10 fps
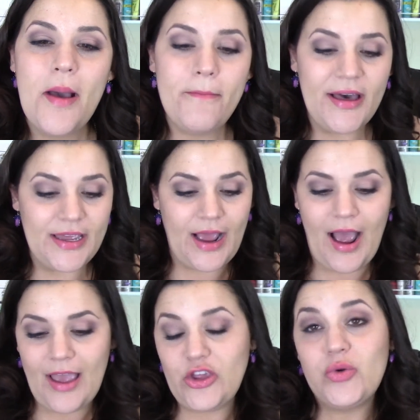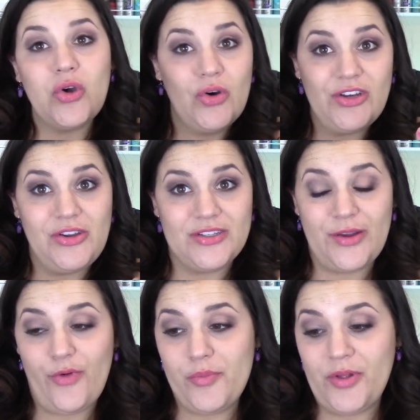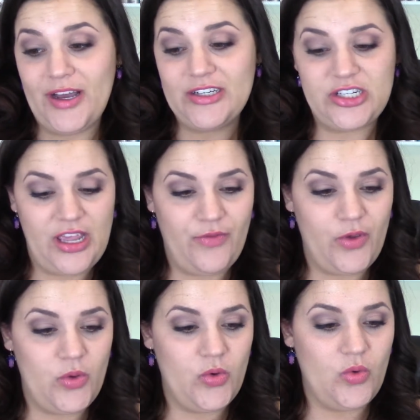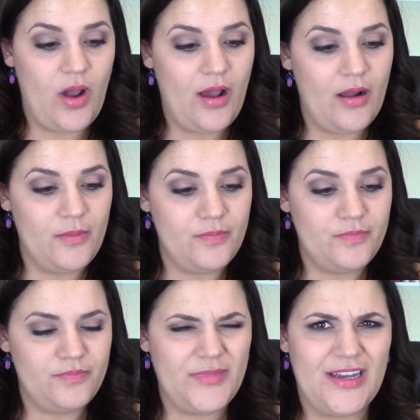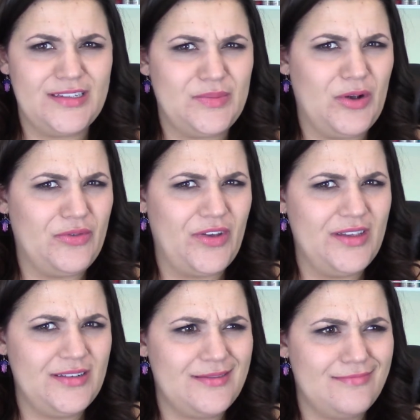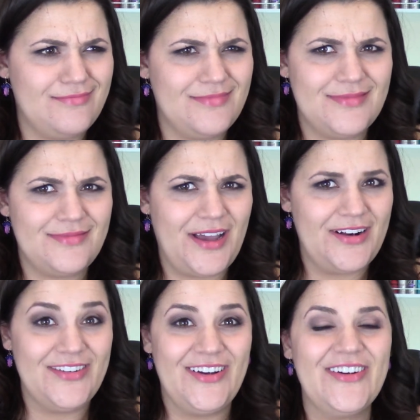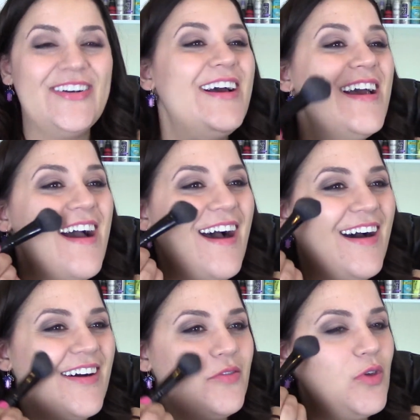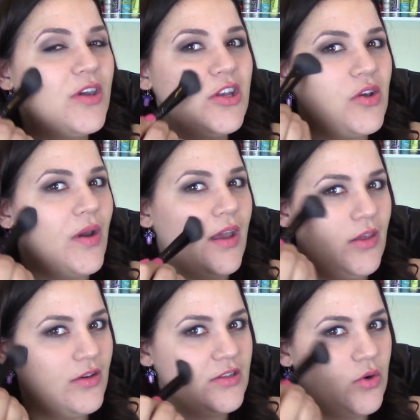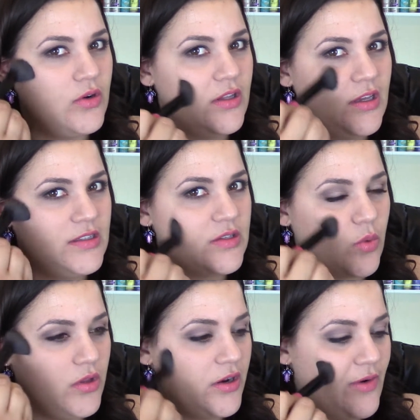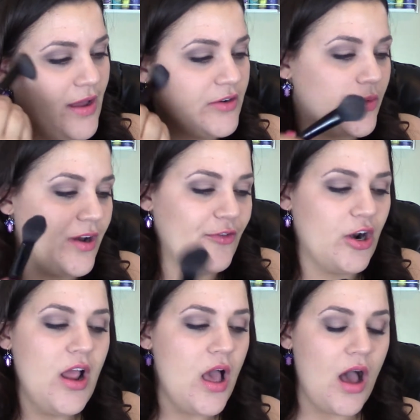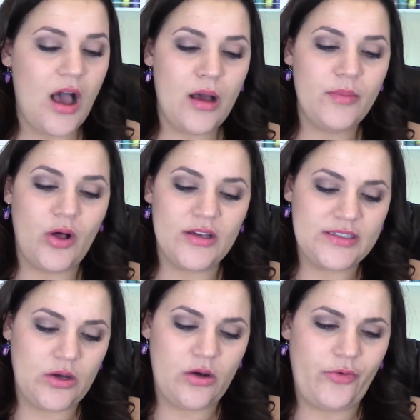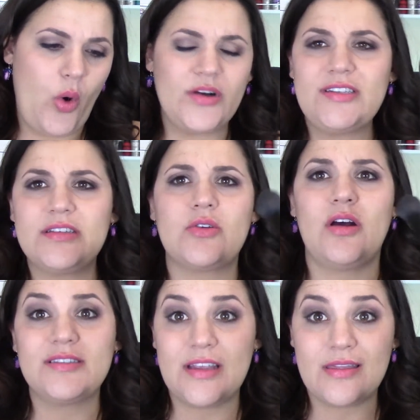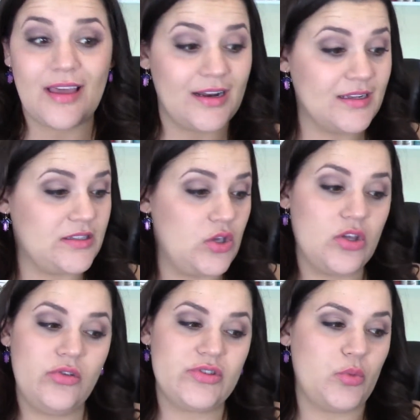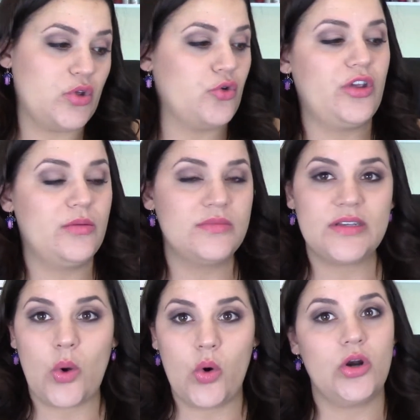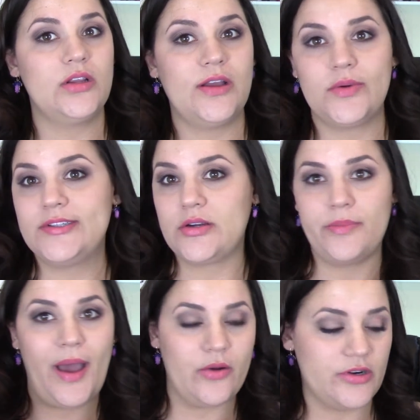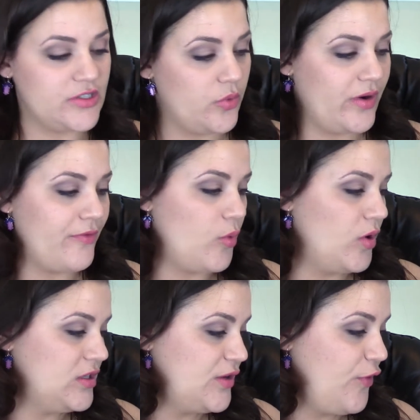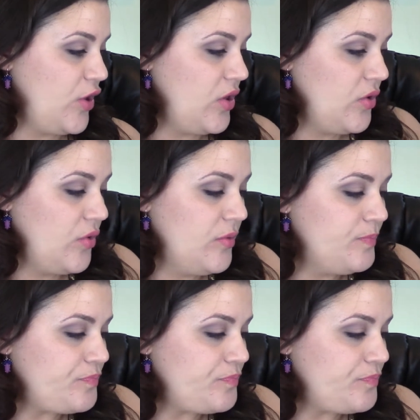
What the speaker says: But you could use it for blush if you had a small face. I don't know. You can do it. You can totally swirl it around or whatever. Also, of course, these are all synthetic, so you can use them with creams or liquids or powders or whatever works for you.